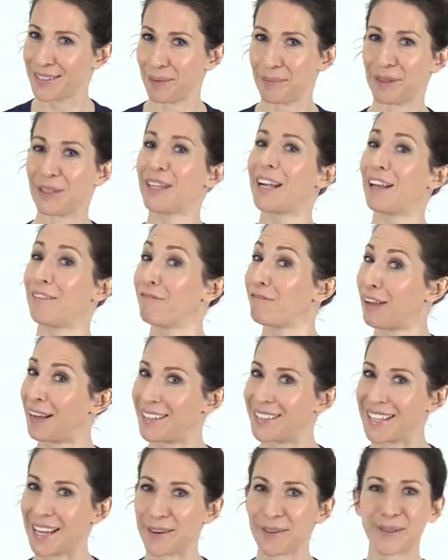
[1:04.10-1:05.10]
summer and
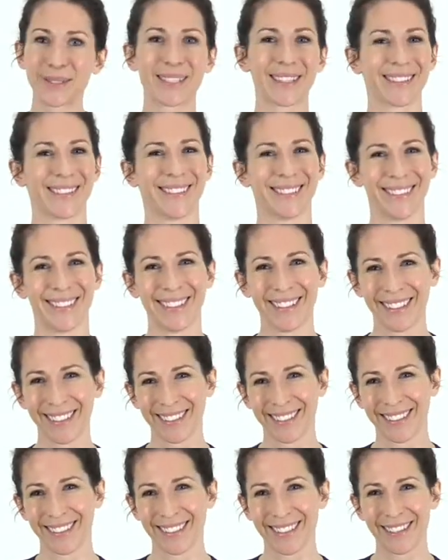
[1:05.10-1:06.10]
find out.
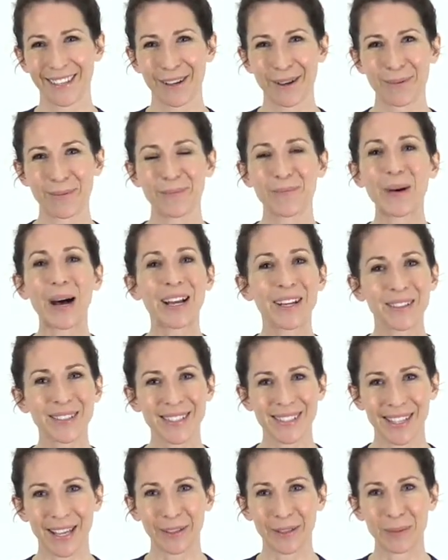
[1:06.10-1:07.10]
Buyer
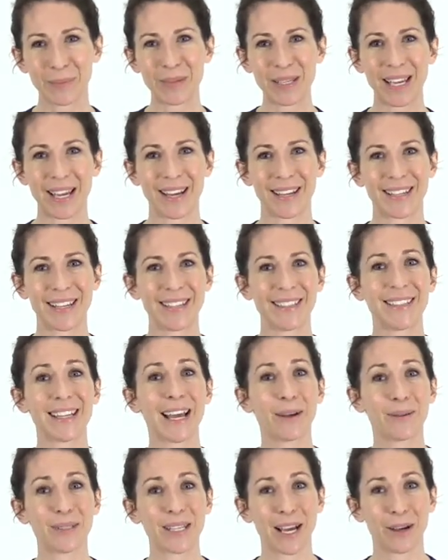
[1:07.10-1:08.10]
Cellar began in
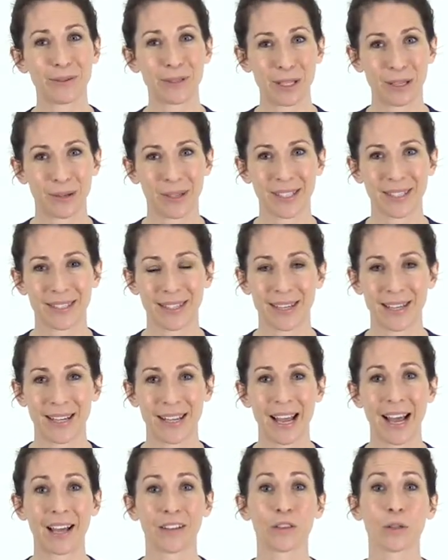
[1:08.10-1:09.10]
downtown New York
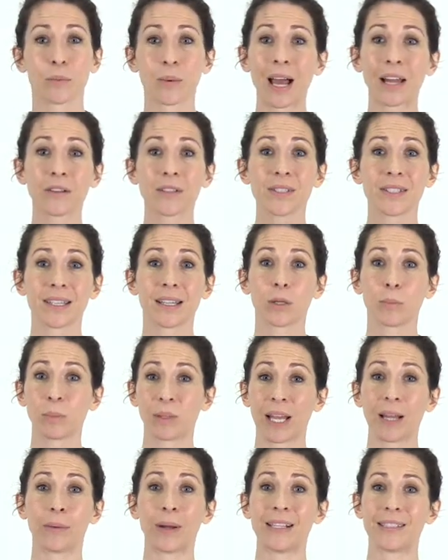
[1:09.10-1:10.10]
City at the Rattlestick
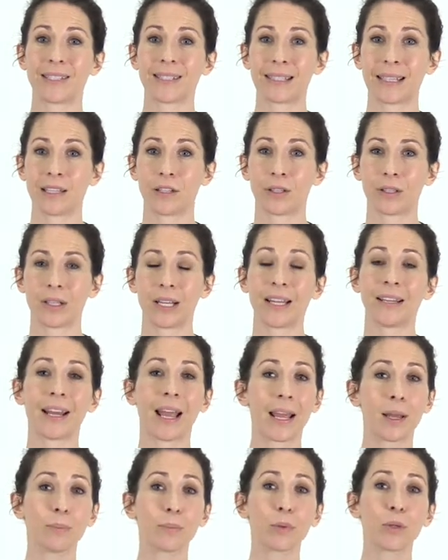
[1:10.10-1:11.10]
Playwrights Theater in
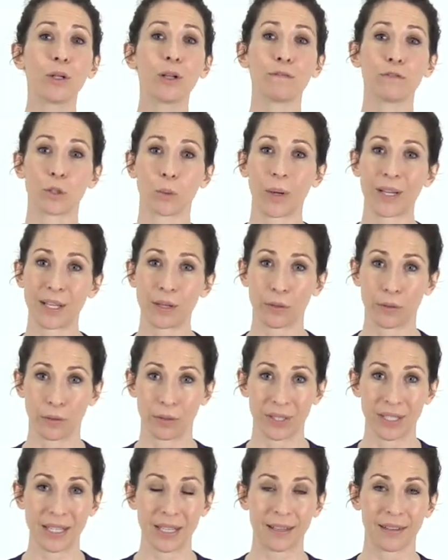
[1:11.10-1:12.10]
April of
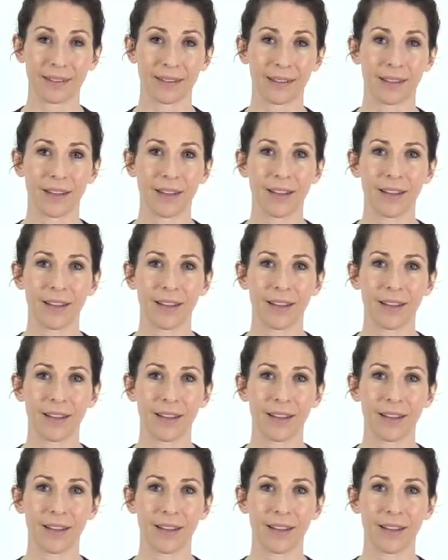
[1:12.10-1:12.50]
2013.